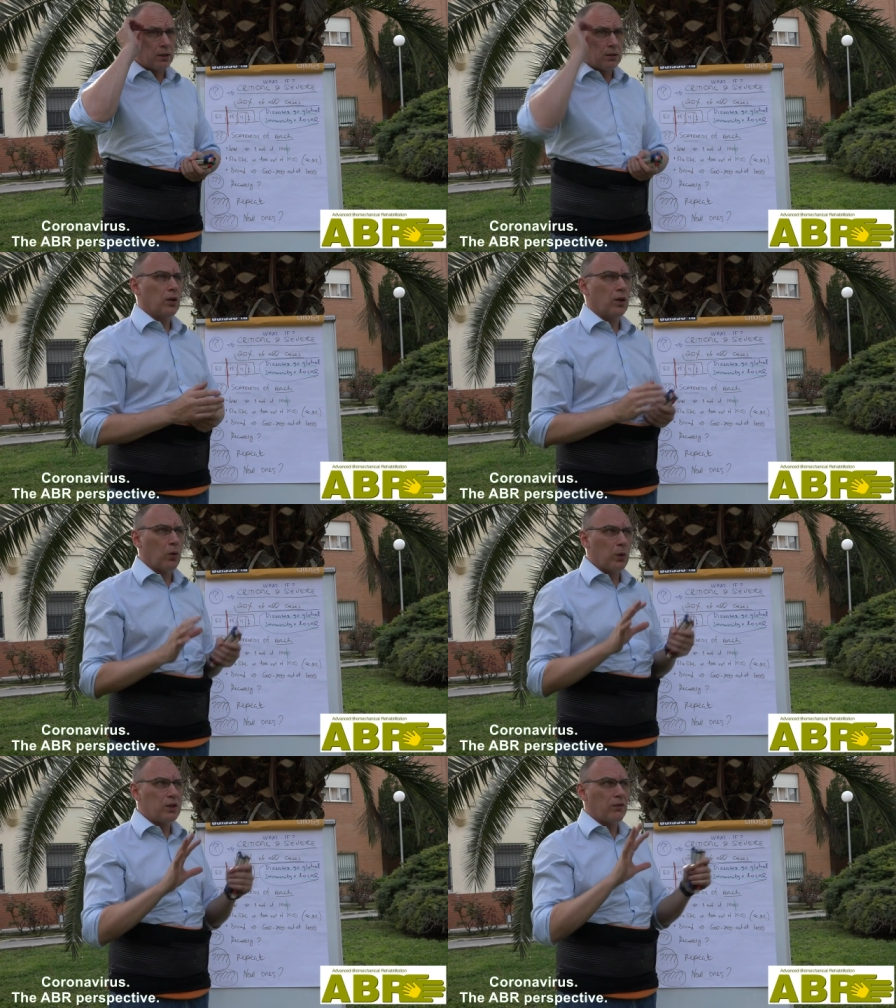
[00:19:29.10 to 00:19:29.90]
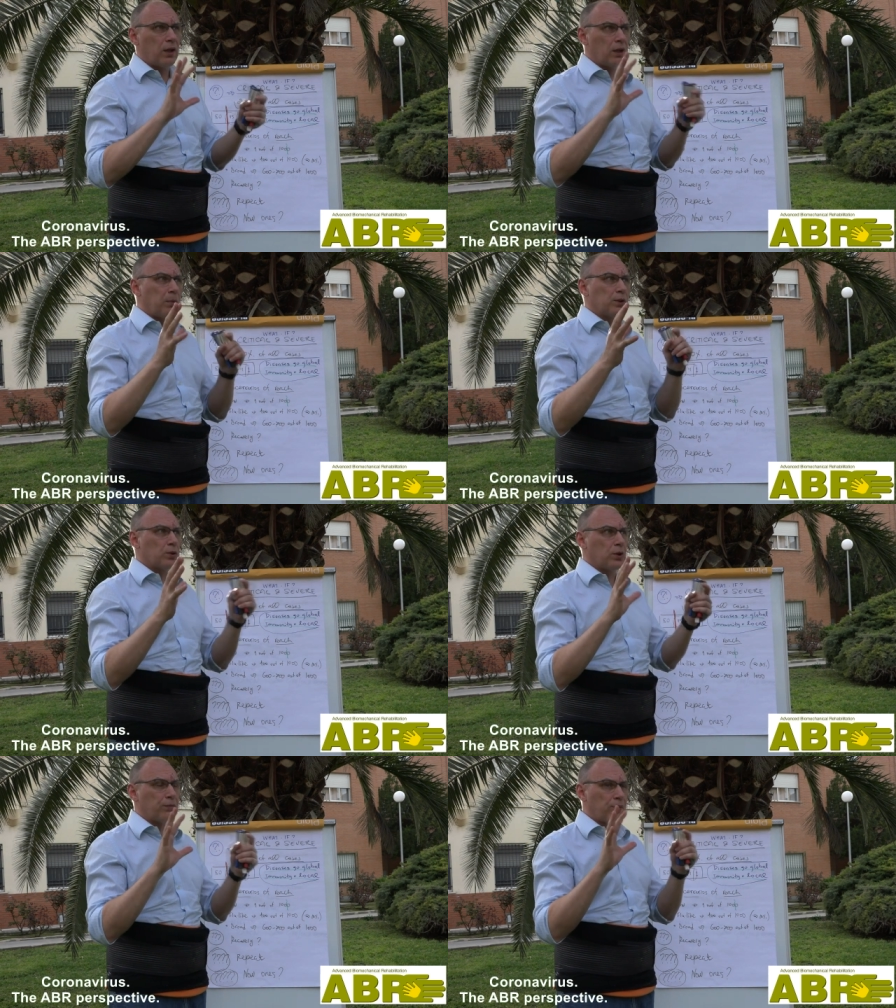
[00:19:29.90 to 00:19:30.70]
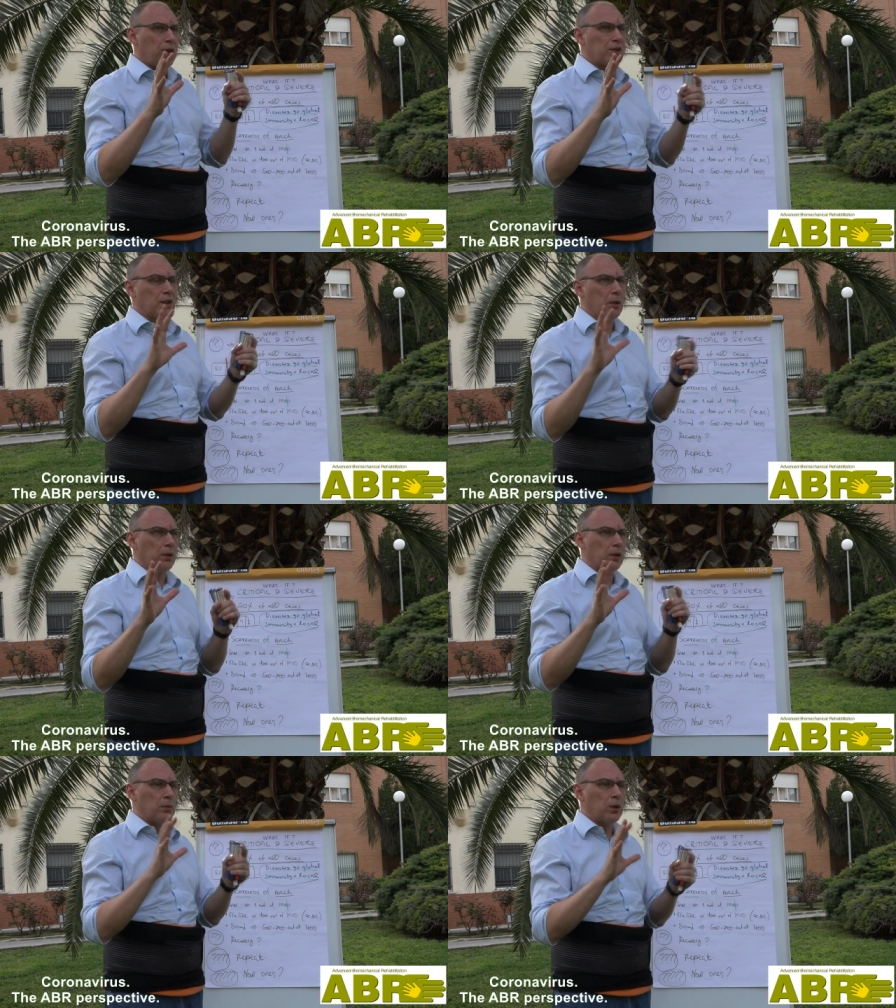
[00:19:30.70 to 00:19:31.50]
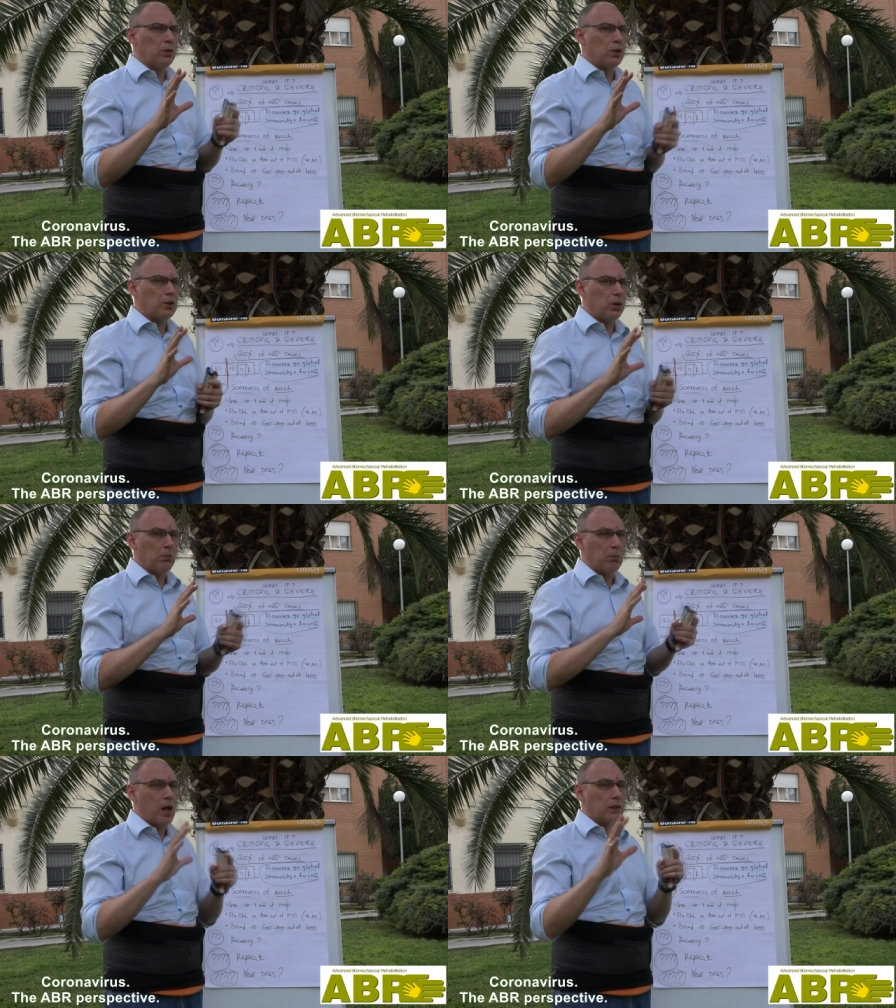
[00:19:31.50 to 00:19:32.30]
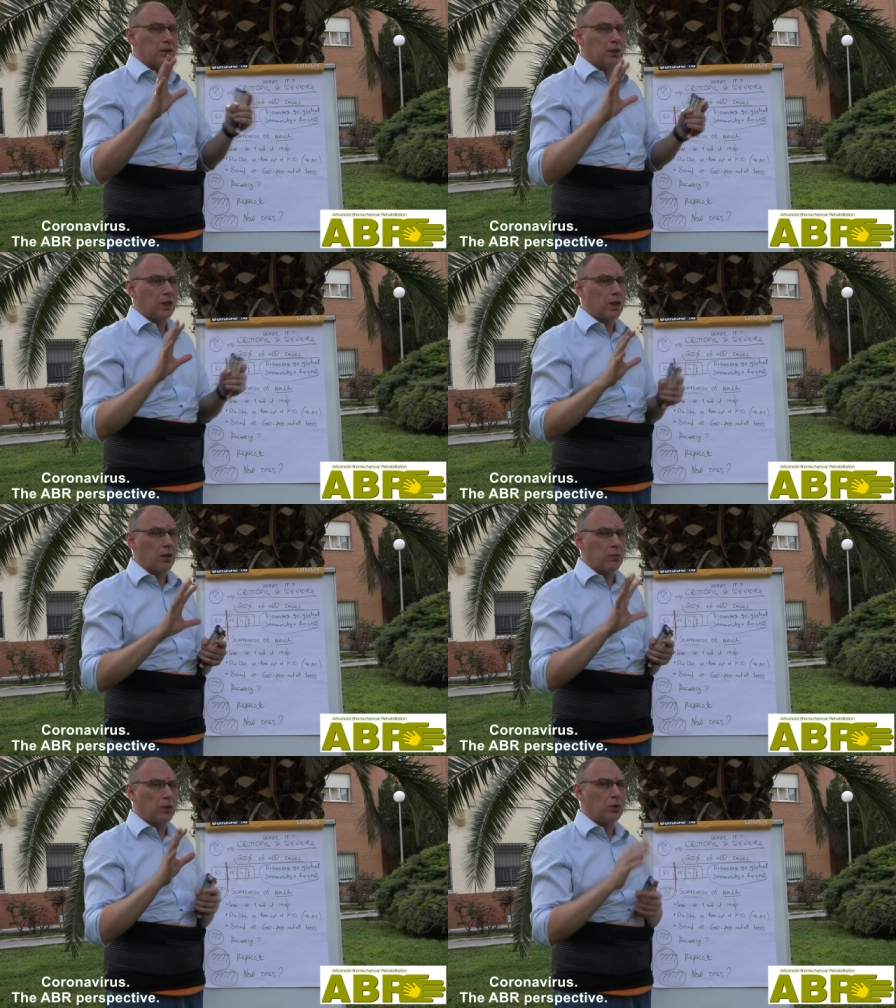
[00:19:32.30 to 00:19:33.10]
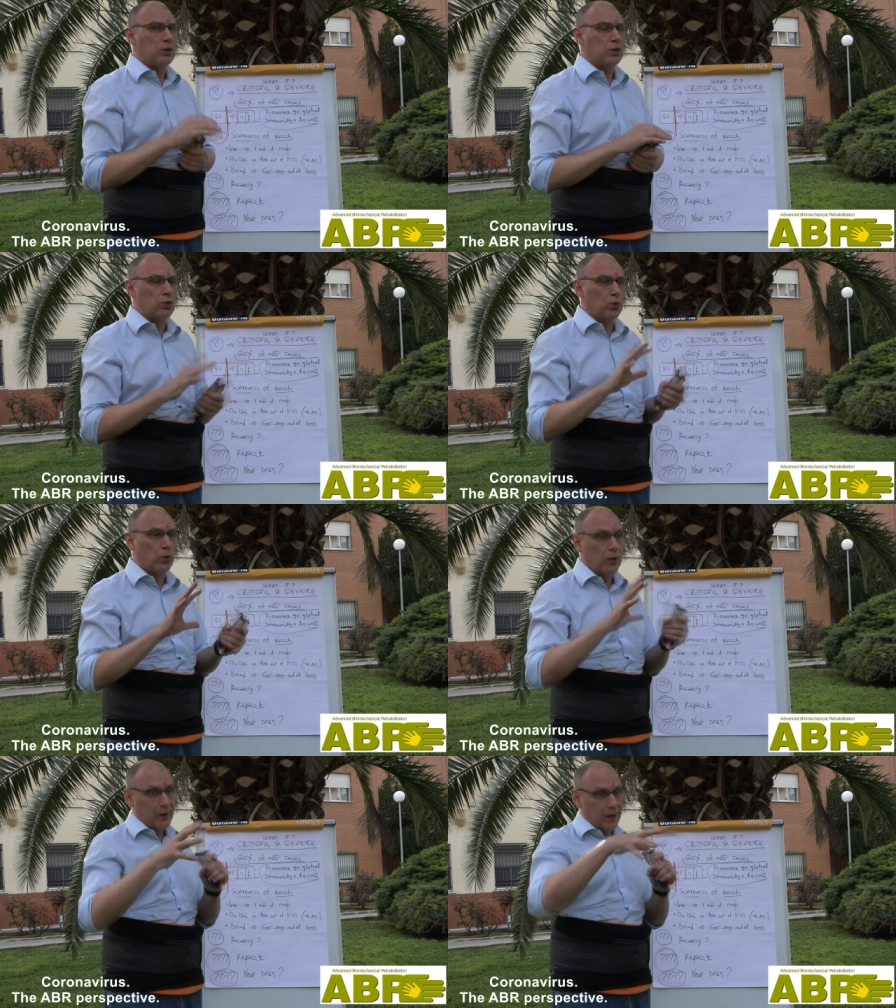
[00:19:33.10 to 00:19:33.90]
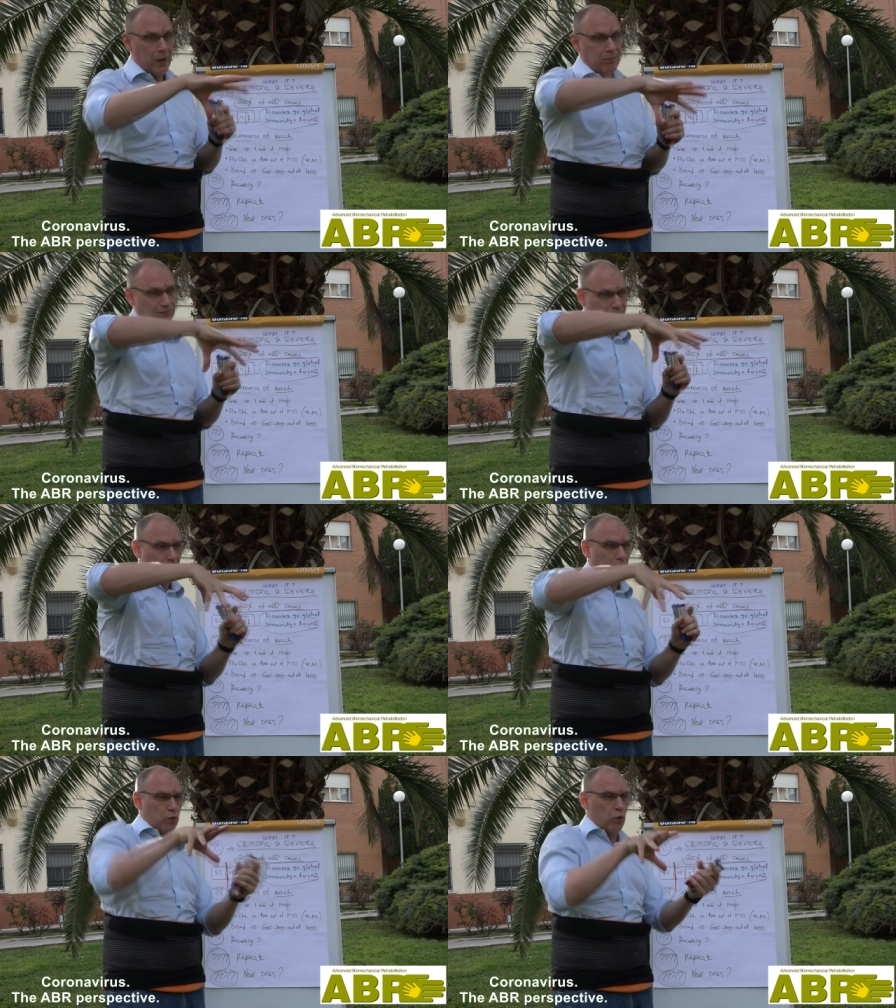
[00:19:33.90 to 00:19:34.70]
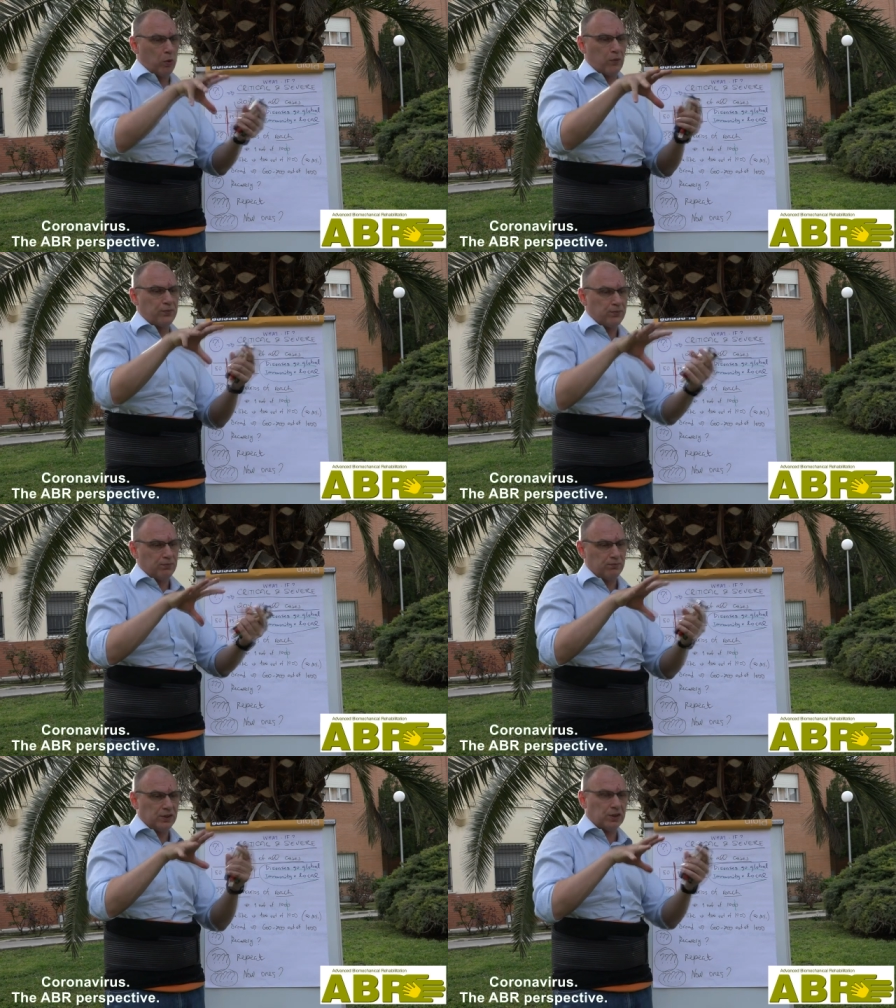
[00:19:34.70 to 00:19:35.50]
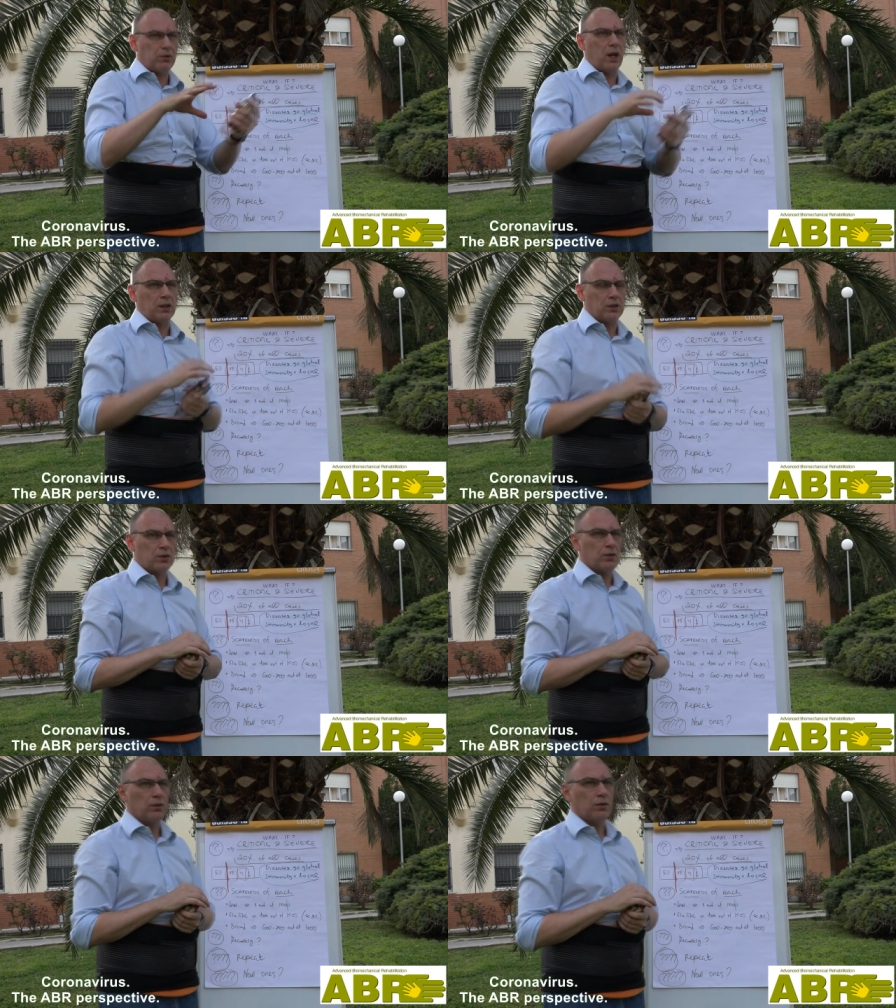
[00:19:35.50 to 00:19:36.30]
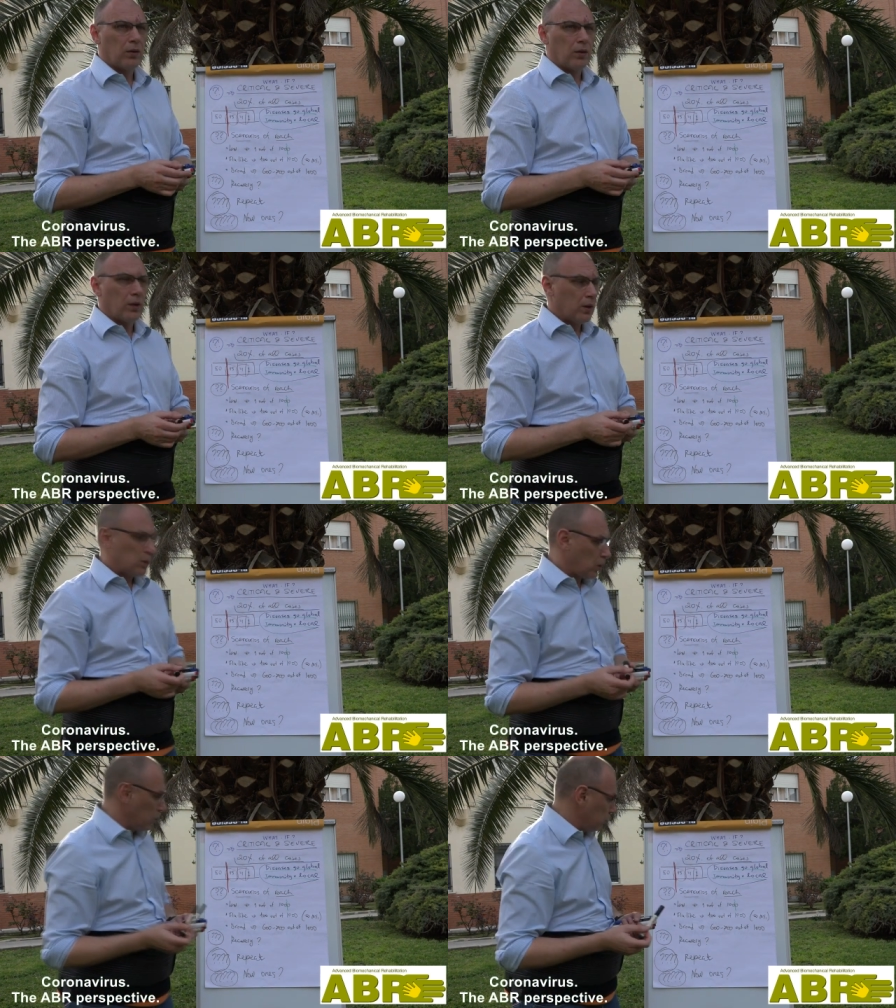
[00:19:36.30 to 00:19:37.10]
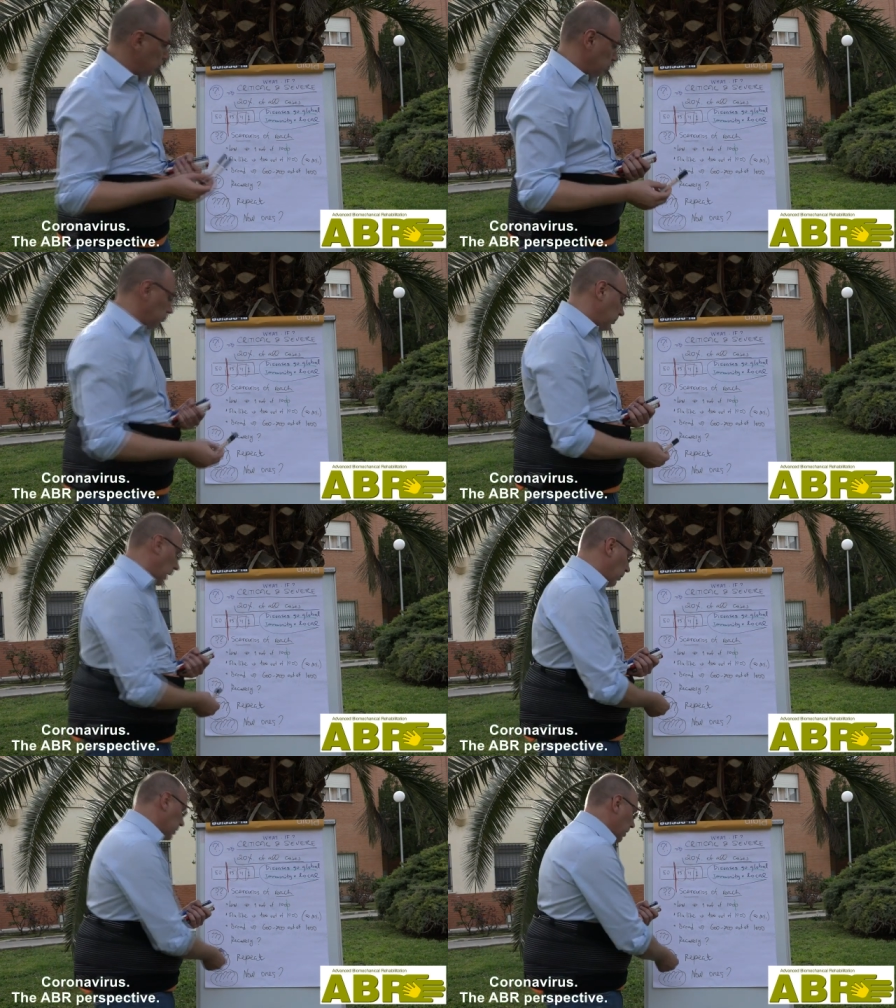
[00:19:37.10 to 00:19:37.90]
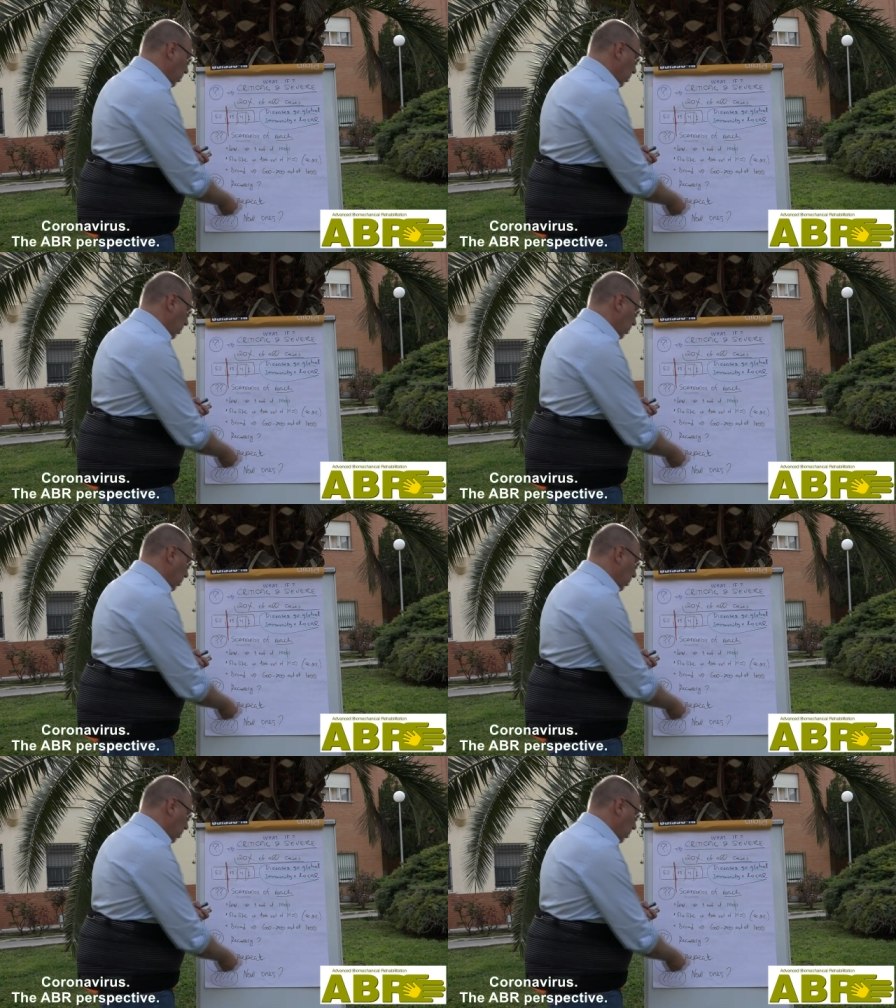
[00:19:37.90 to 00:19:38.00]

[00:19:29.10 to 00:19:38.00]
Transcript: it, we develop a sort of reasonable immunity, multi-year immunity to a group of strands. So there is an